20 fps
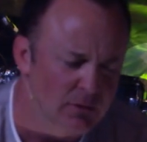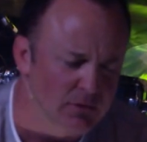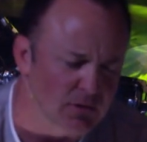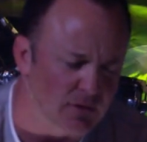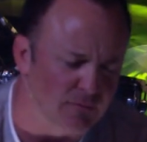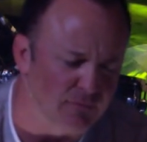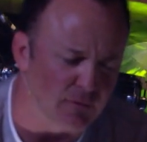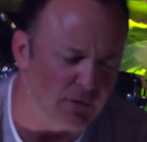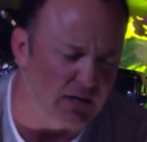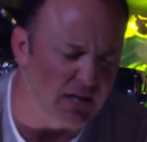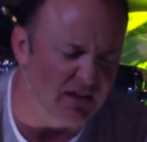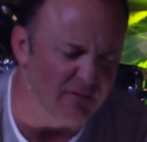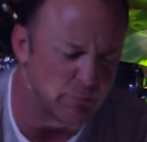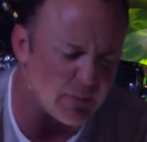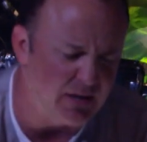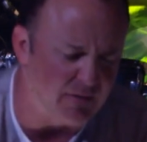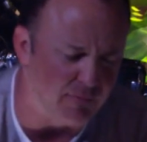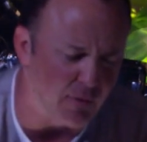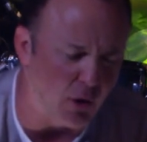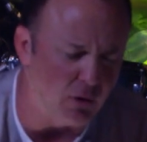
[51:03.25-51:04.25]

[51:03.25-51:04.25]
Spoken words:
to forgive me of